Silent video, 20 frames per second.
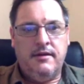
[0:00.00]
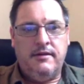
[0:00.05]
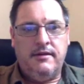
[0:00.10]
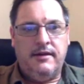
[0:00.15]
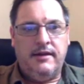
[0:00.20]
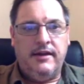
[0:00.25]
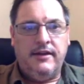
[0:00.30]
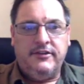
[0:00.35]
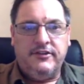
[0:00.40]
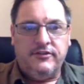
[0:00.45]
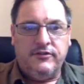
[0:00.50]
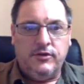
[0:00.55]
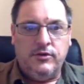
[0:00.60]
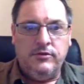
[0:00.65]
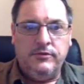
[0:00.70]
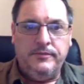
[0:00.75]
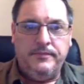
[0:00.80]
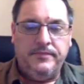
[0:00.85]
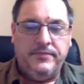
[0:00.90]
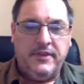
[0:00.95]
Now, last of
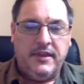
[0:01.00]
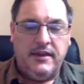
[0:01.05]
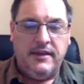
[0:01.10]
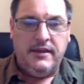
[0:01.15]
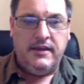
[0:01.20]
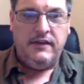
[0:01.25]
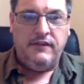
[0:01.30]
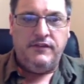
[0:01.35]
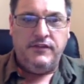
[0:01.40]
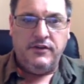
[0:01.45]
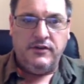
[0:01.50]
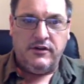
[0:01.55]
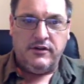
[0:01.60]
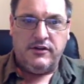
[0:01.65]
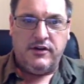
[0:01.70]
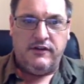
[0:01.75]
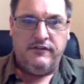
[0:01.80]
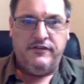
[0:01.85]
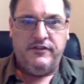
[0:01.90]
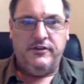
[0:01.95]
all, if you're not
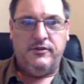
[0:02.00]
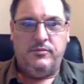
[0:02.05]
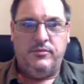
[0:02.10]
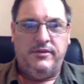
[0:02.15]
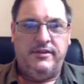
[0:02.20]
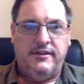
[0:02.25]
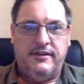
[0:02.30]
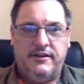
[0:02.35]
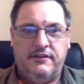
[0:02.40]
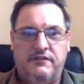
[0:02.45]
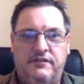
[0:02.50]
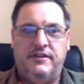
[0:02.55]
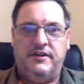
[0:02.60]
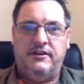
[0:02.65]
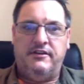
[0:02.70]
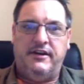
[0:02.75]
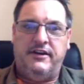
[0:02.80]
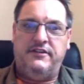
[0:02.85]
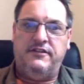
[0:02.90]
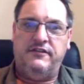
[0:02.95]
confident with the
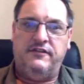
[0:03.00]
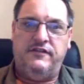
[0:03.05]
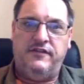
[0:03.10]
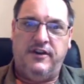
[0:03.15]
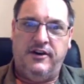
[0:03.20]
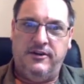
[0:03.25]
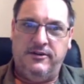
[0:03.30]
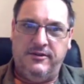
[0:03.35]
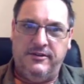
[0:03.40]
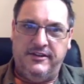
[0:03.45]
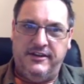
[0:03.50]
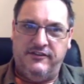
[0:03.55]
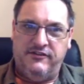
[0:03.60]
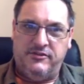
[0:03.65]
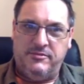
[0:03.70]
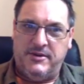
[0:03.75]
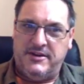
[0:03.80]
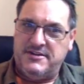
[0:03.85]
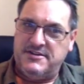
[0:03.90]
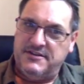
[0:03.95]
configuration file or the
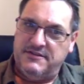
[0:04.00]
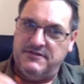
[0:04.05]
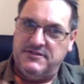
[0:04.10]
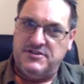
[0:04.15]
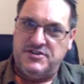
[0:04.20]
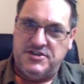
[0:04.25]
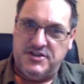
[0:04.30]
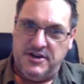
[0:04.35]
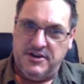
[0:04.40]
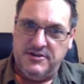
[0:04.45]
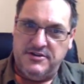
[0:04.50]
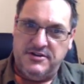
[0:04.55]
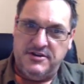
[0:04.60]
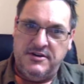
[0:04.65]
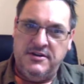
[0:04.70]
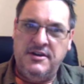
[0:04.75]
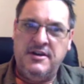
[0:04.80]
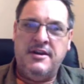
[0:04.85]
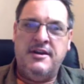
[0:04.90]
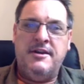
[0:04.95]
information I've just showed
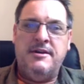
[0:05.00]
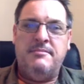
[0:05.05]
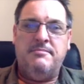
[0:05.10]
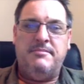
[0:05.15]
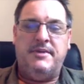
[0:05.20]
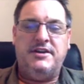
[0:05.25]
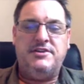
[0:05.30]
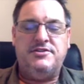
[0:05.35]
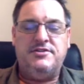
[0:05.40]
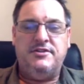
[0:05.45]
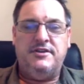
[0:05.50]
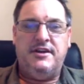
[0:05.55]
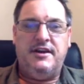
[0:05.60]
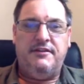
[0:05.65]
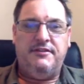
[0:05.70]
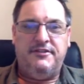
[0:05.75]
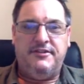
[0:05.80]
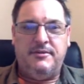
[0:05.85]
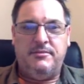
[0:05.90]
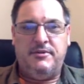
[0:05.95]
you, make sure you
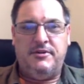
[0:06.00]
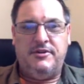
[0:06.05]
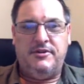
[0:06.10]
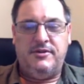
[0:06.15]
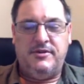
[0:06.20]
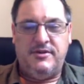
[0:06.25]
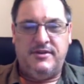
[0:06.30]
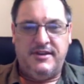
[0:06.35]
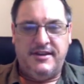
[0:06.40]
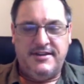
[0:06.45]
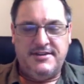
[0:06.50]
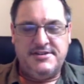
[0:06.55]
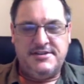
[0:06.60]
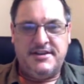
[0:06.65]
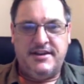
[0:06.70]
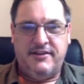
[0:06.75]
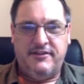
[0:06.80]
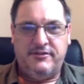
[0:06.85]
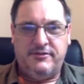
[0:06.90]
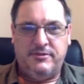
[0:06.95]
have someone who is
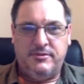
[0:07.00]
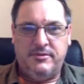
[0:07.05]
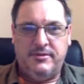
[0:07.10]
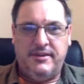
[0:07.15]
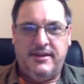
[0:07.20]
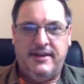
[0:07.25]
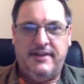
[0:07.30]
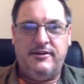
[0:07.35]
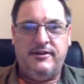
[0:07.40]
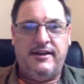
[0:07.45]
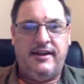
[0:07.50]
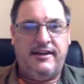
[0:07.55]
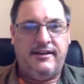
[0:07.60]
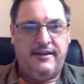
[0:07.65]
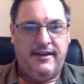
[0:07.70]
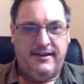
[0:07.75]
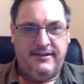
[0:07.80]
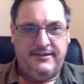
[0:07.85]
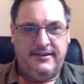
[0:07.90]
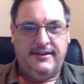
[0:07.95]
comfortable with that and
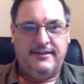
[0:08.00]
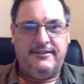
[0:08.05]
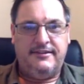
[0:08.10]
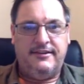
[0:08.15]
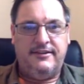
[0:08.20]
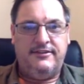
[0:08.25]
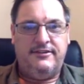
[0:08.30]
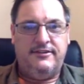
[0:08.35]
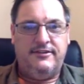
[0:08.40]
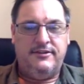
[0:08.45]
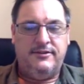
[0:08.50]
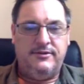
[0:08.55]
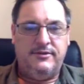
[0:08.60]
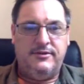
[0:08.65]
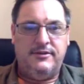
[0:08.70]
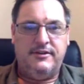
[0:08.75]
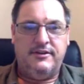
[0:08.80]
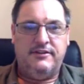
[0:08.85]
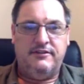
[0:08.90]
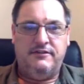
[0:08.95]
has access to
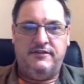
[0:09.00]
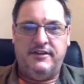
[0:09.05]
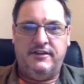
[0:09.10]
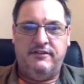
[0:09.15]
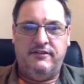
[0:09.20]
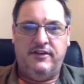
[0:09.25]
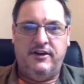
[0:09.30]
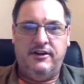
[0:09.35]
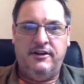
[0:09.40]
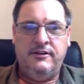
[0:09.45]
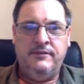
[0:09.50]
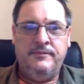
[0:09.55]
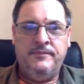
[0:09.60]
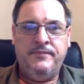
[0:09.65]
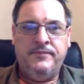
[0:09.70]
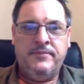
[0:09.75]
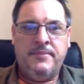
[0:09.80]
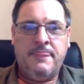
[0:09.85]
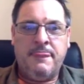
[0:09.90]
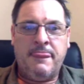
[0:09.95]
the config file,
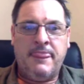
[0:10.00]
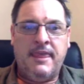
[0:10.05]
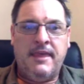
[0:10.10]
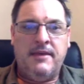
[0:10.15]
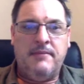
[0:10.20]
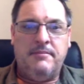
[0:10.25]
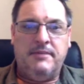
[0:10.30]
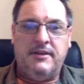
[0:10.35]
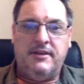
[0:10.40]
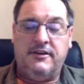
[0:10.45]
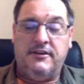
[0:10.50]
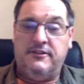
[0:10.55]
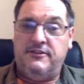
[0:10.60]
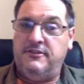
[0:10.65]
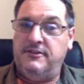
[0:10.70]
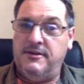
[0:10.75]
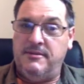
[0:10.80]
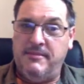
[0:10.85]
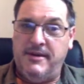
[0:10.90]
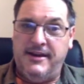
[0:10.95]

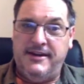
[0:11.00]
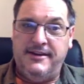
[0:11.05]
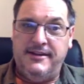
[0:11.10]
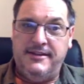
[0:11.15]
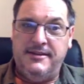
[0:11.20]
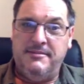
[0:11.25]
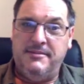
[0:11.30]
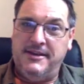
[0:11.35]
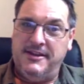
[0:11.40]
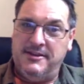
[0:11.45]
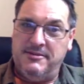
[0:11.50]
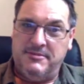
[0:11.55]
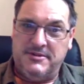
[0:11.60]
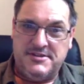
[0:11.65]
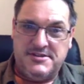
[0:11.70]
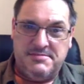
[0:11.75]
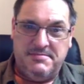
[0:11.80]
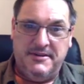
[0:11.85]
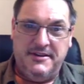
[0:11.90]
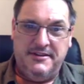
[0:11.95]
because you may need them. Get them
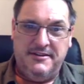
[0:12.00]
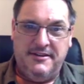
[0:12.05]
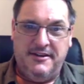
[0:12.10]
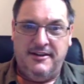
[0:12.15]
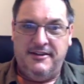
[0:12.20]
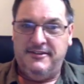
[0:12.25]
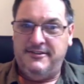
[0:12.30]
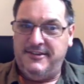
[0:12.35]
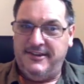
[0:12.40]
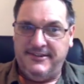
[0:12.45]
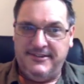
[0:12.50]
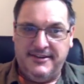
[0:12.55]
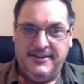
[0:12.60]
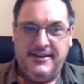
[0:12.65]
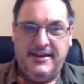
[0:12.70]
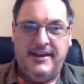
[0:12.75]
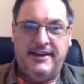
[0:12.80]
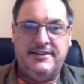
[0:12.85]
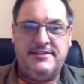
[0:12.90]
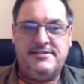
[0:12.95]
on speed dial just in
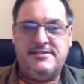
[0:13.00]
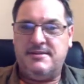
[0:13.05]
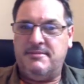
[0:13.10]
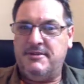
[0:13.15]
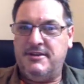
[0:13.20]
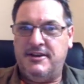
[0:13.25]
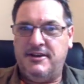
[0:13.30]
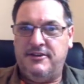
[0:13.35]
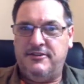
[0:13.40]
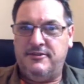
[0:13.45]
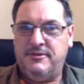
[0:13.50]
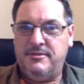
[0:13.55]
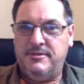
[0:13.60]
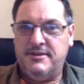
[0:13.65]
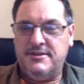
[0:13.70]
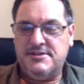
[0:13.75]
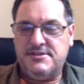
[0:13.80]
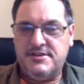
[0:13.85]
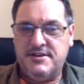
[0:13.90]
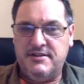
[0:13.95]
case something goes wrong with
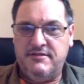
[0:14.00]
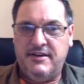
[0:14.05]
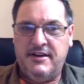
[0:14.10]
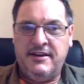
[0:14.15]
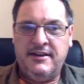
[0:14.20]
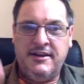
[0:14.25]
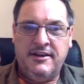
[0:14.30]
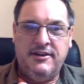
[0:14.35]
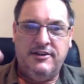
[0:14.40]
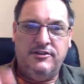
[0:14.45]
the server.